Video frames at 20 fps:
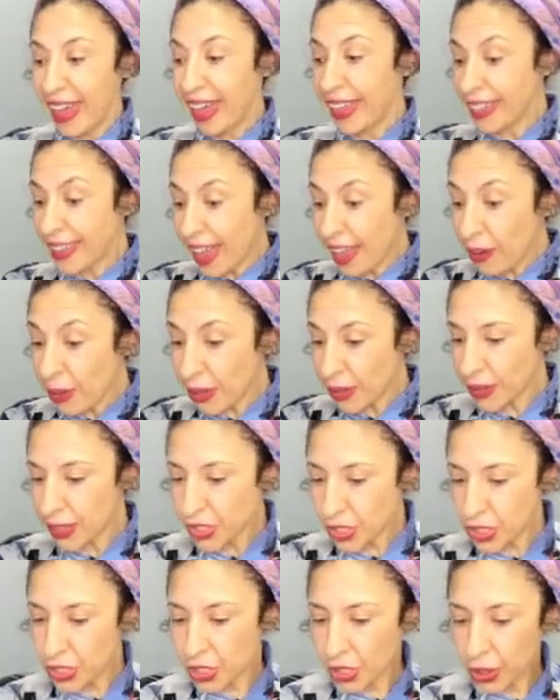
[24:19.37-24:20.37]
And now I want
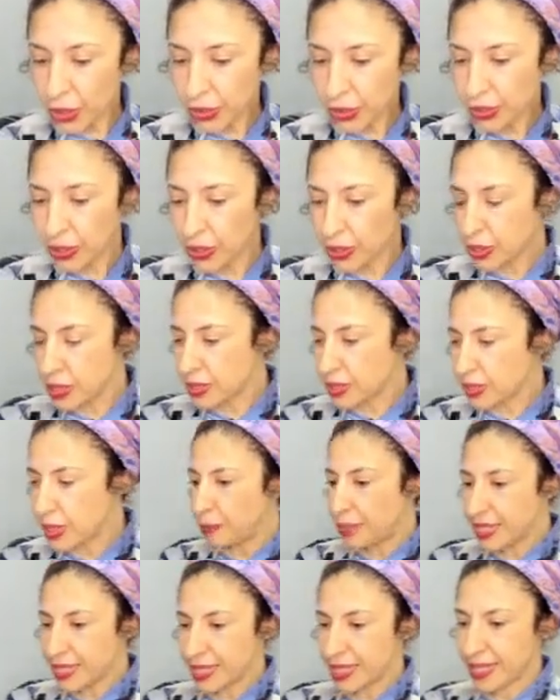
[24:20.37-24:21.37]
to show you those
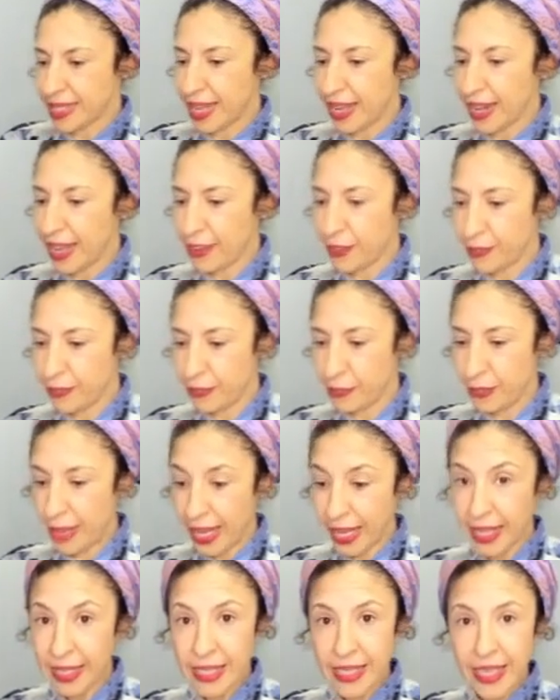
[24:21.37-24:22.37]
pieces that I've
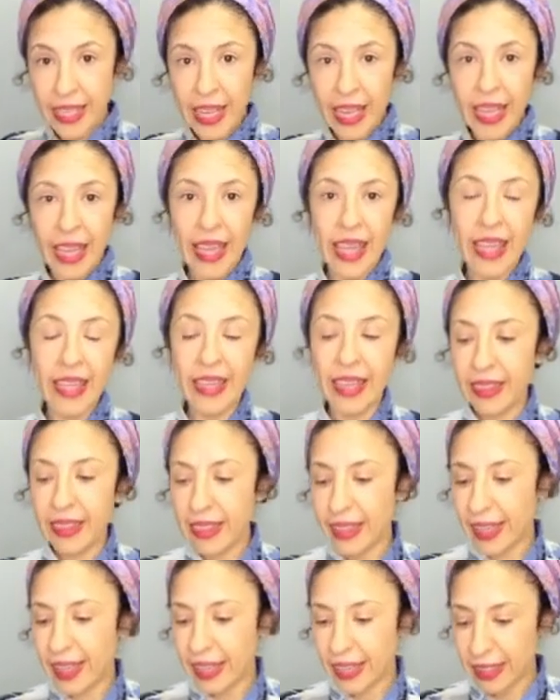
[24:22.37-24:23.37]
made. And I
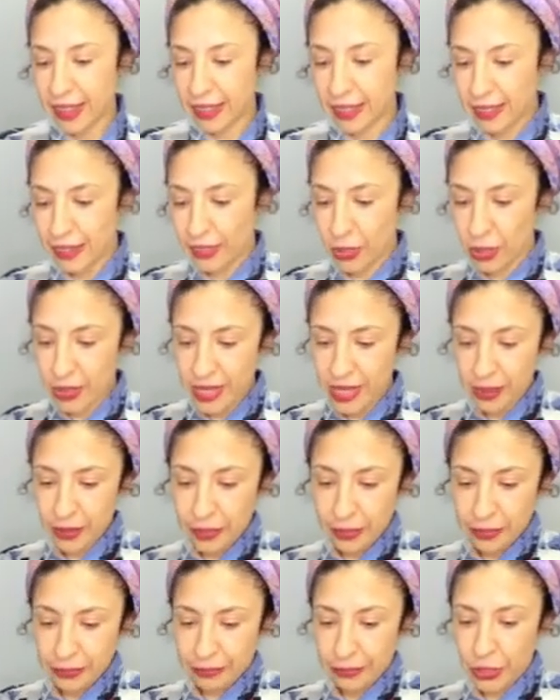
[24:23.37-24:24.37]
think those
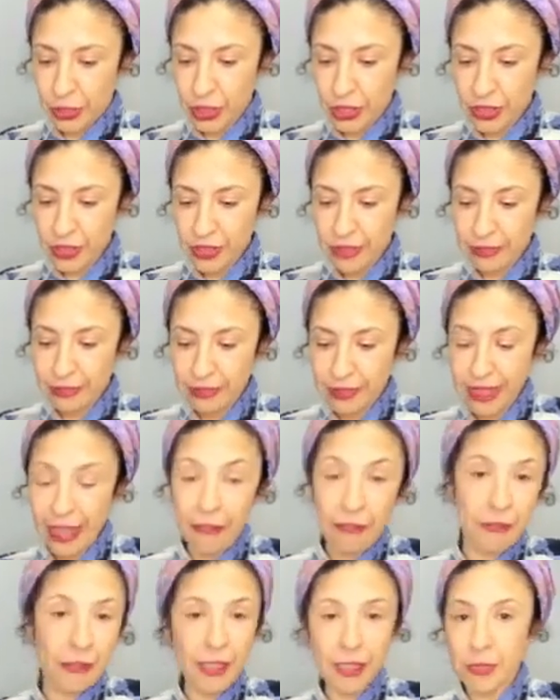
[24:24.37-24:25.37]
are good,
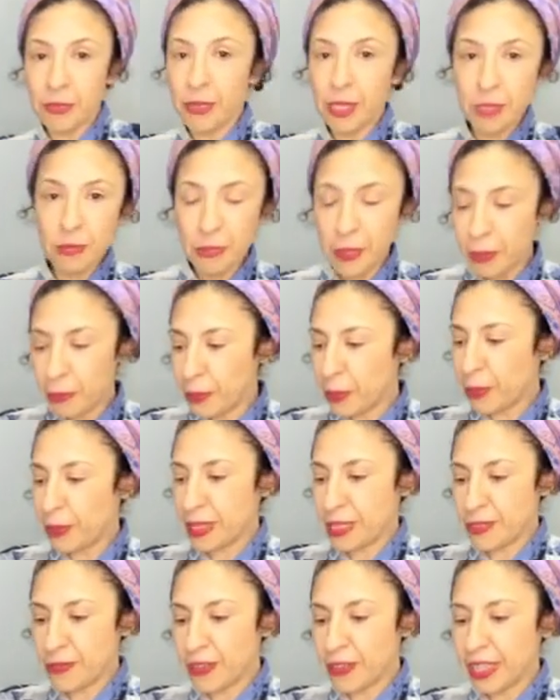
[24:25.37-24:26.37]
that fit most people.
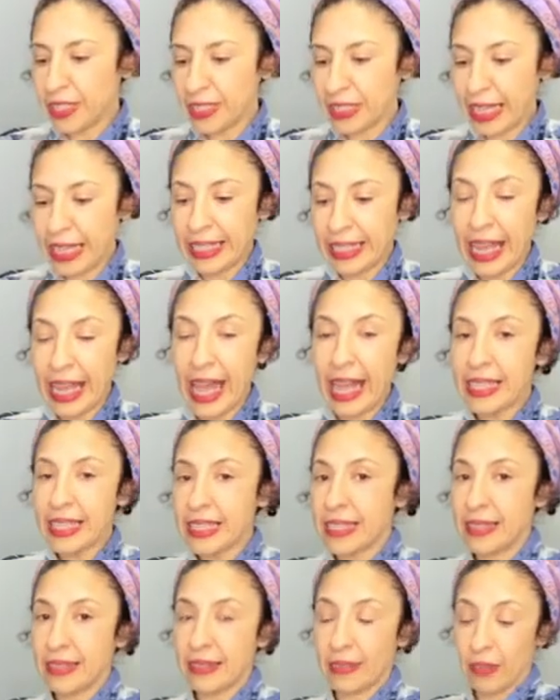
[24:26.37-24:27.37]
It's fun. And it
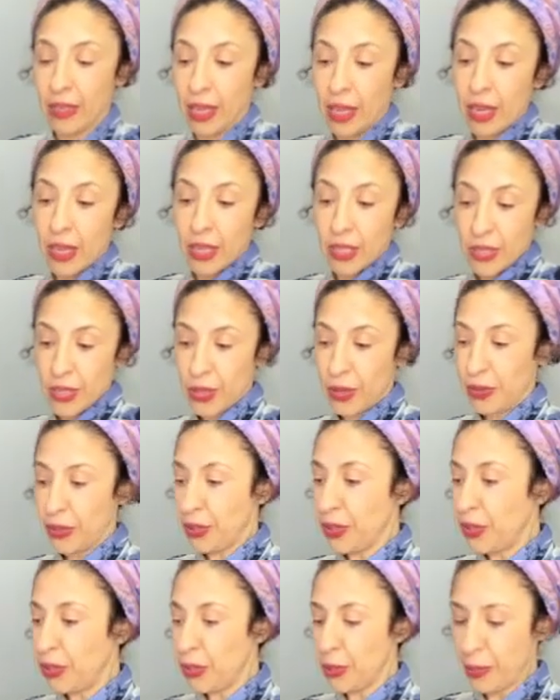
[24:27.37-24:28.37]
has, so,
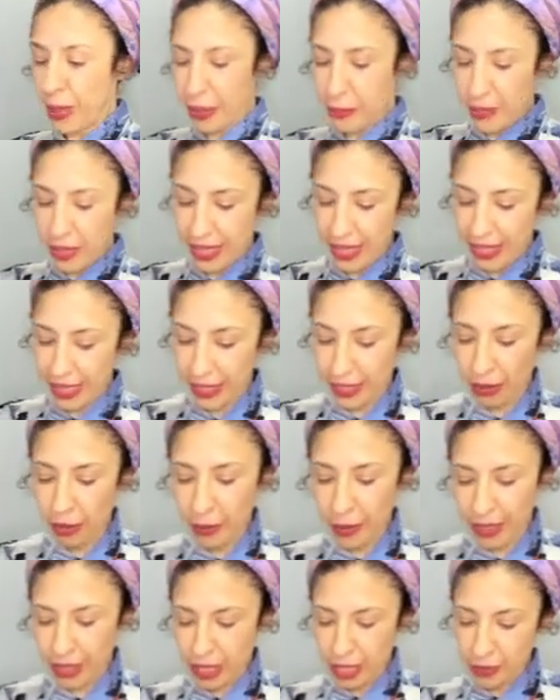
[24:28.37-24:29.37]
you know, you might be like, oh
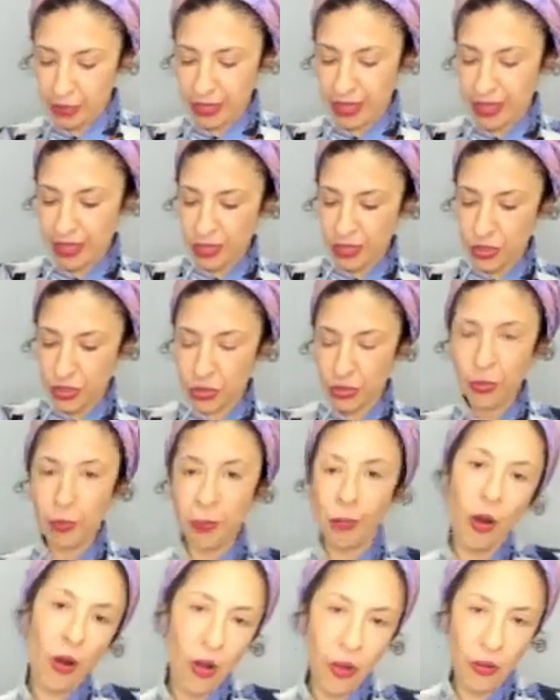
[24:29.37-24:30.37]
my God, but this is too
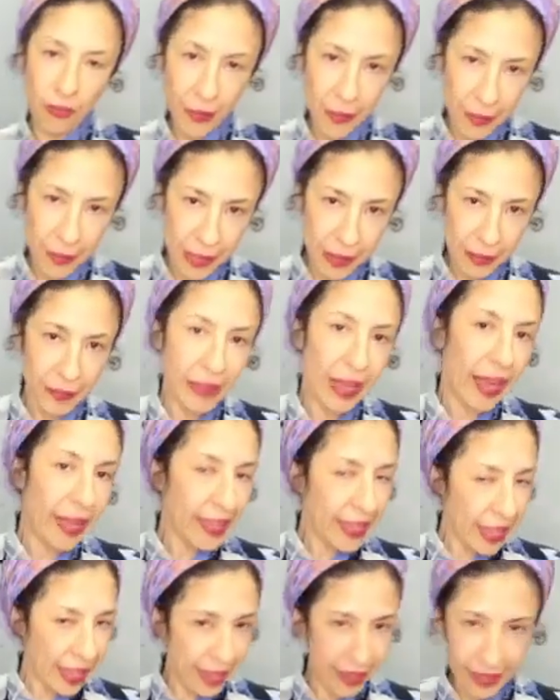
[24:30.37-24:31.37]
boho for me. I
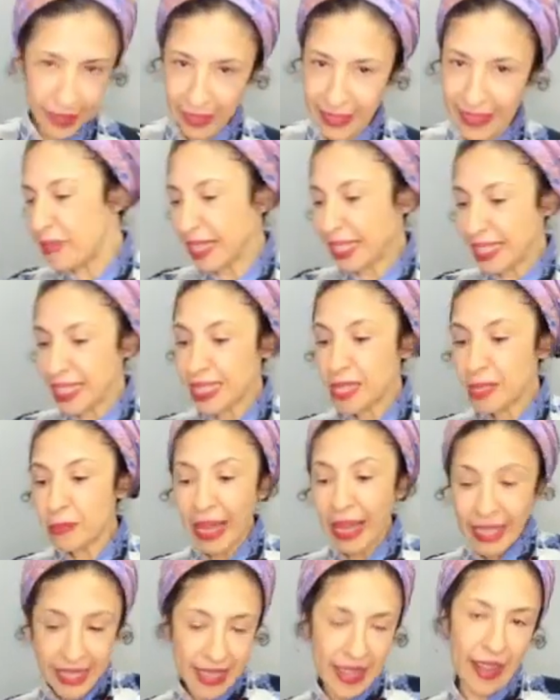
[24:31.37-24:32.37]
get it. But this is
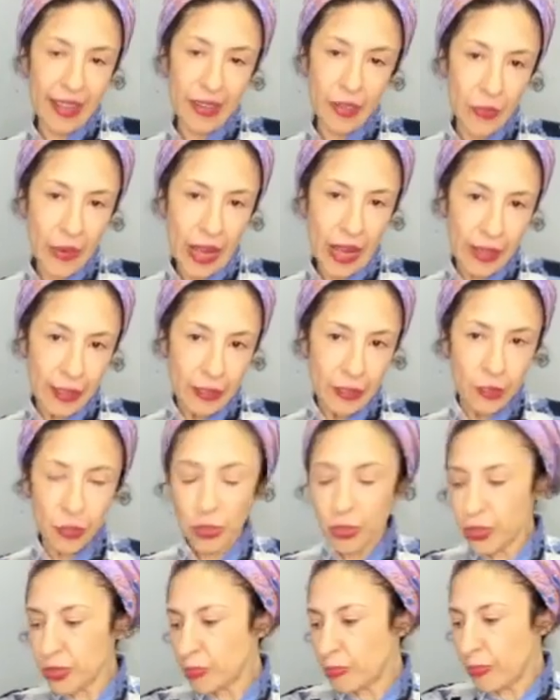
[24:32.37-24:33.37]
my style, right?
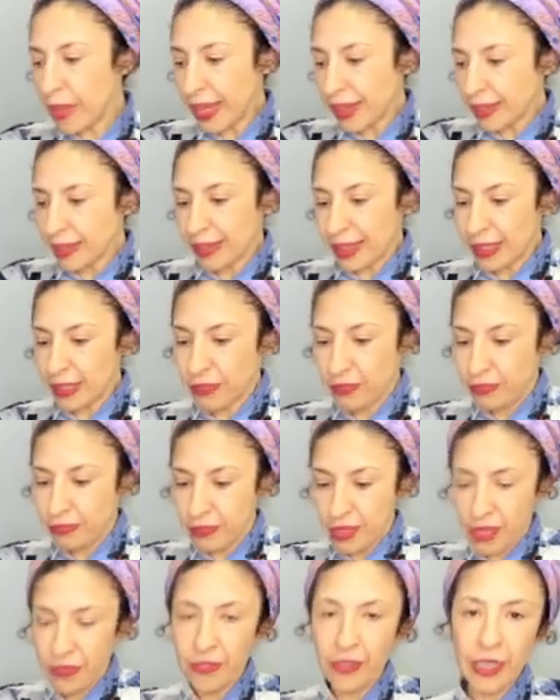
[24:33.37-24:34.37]
You could make like
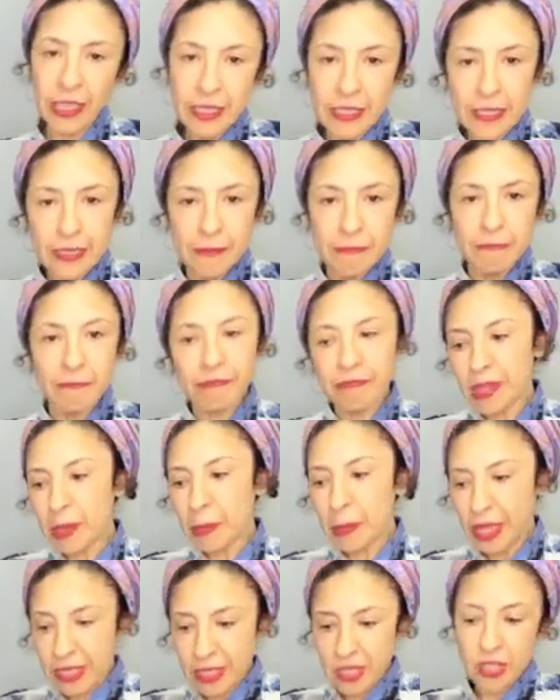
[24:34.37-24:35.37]
different,
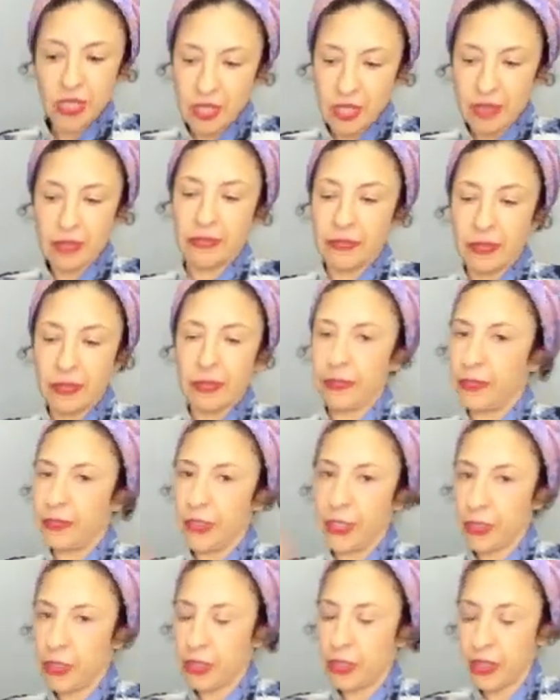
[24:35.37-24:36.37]
but it's just
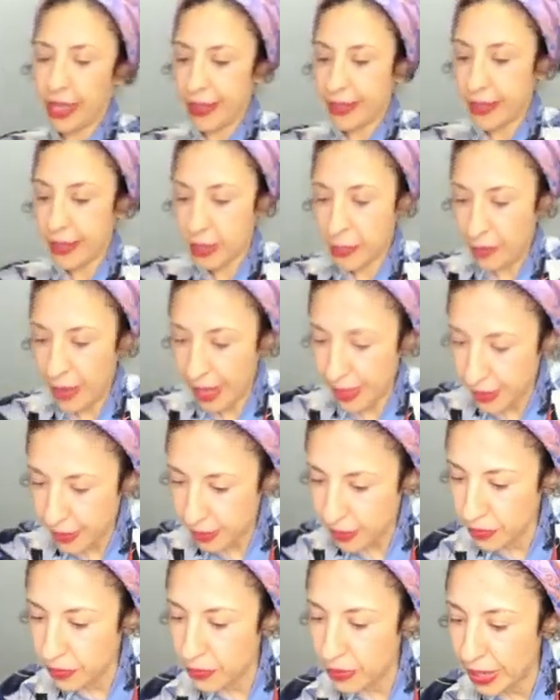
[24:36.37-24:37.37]
for you to get
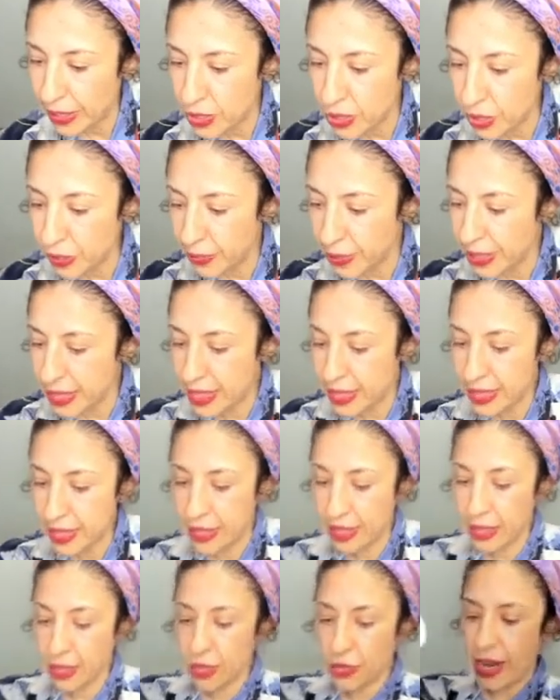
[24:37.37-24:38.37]
inspired, right? So for instance,
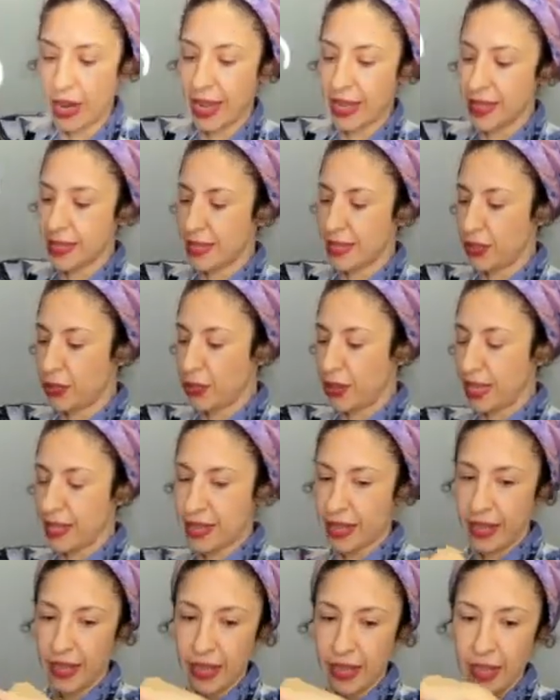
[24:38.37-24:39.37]
this dress is a
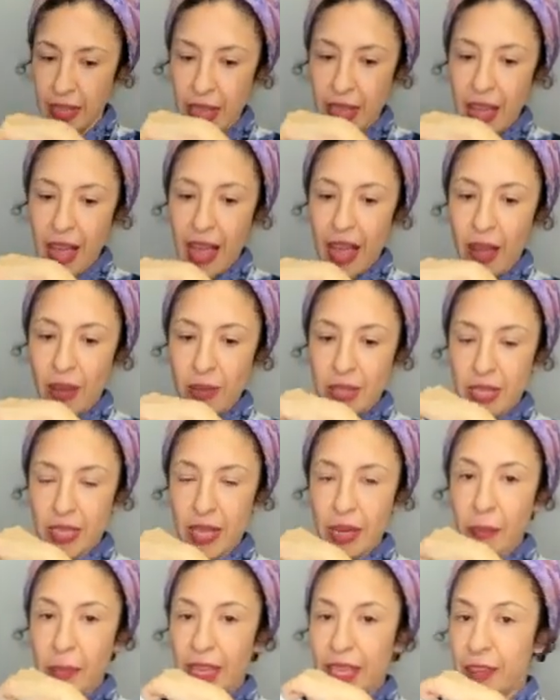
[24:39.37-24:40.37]
dress that I was
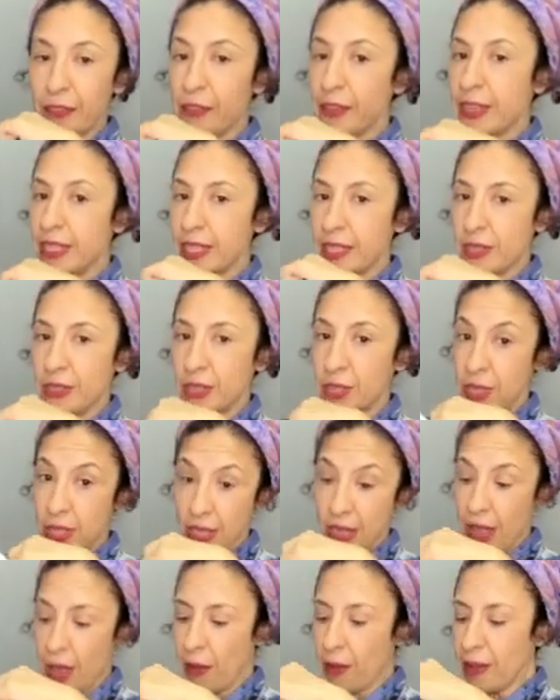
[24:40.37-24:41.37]
going to make to
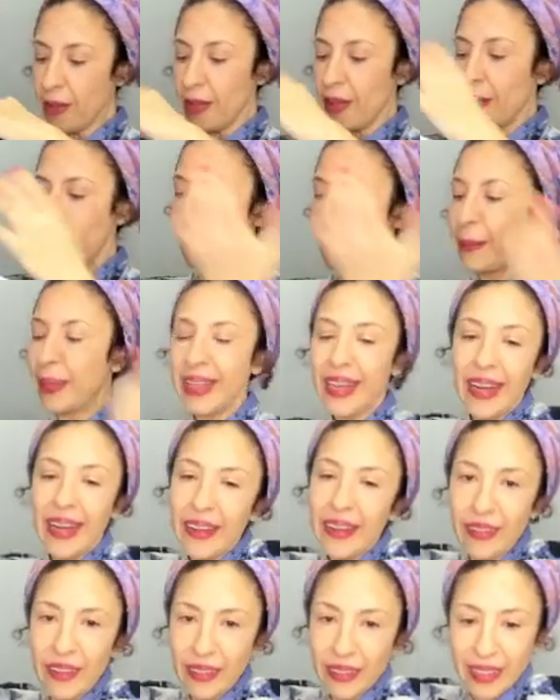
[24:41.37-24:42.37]
sell, but
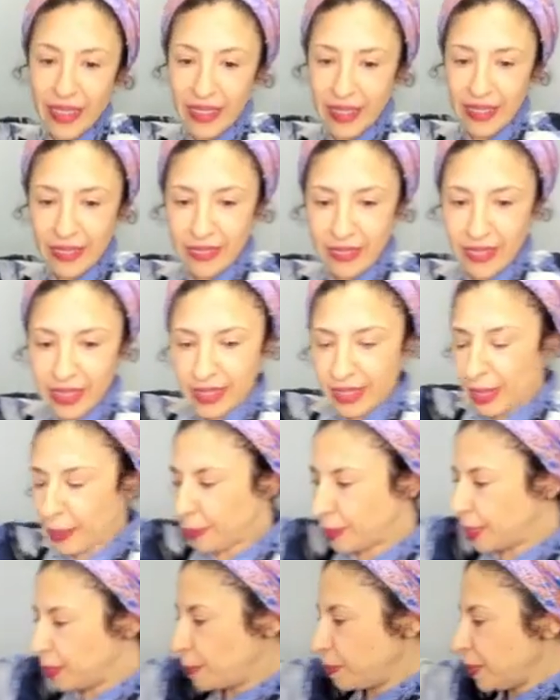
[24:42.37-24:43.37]
then I ended
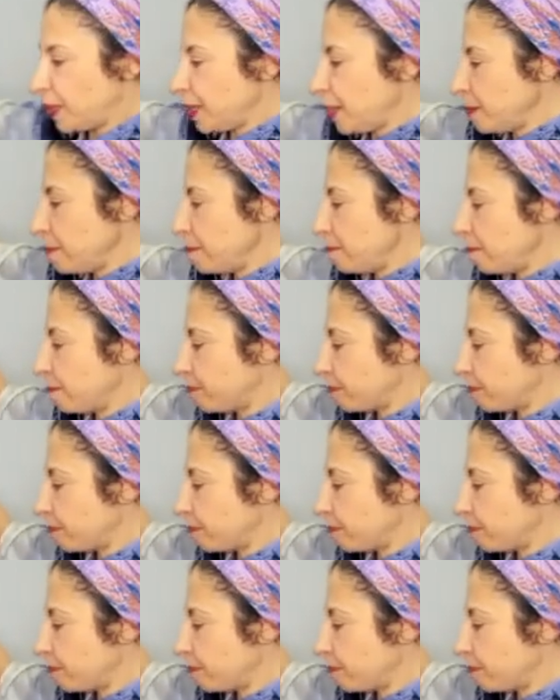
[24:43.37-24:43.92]
up keeping it.